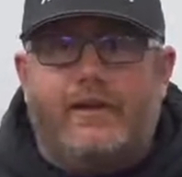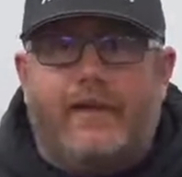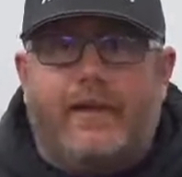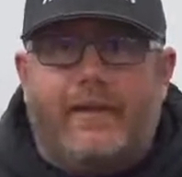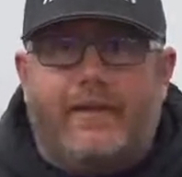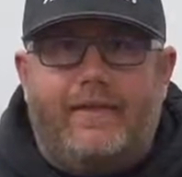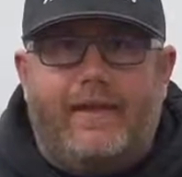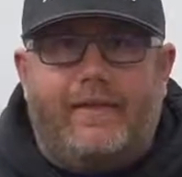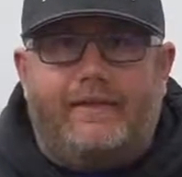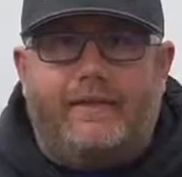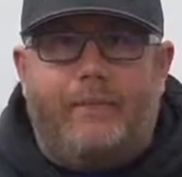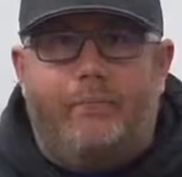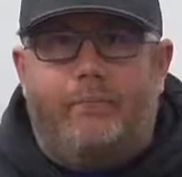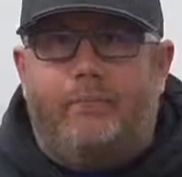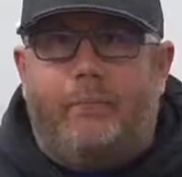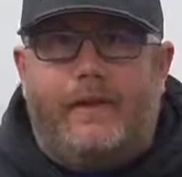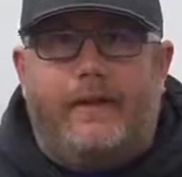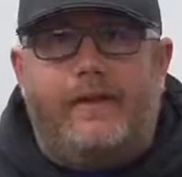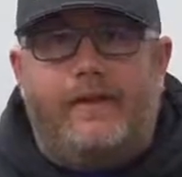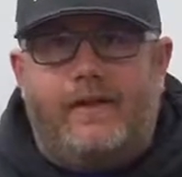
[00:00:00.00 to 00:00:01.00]
like that's a
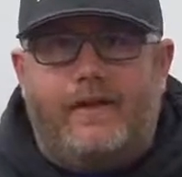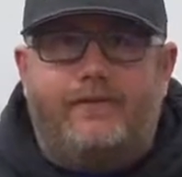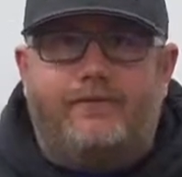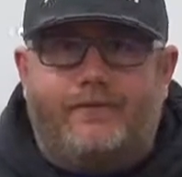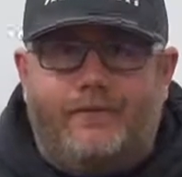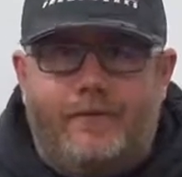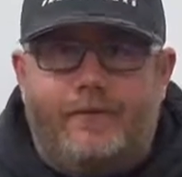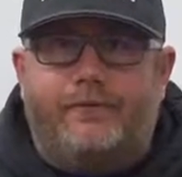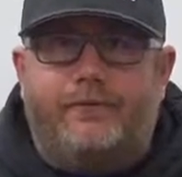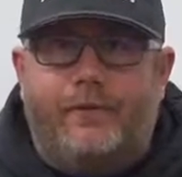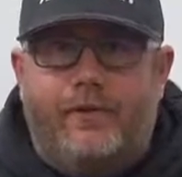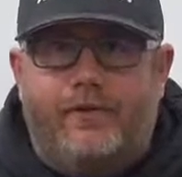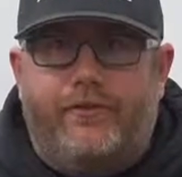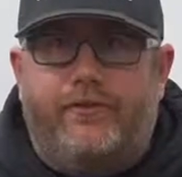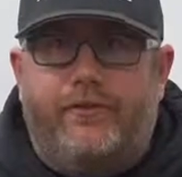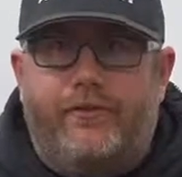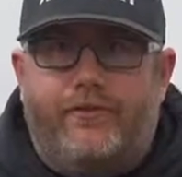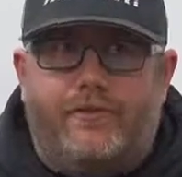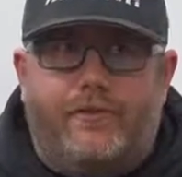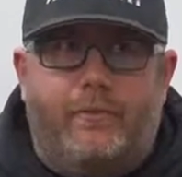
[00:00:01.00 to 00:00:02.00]
big enough
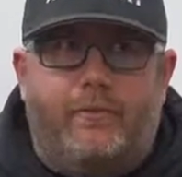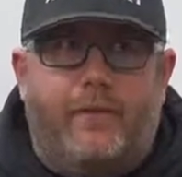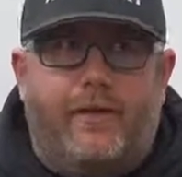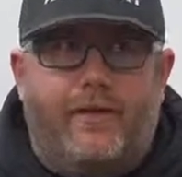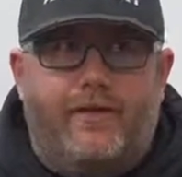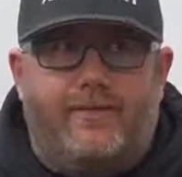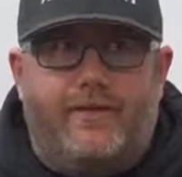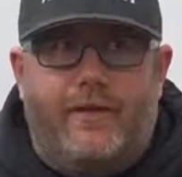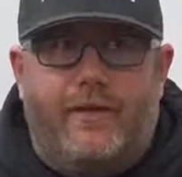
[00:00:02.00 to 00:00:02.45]
difference that somebody's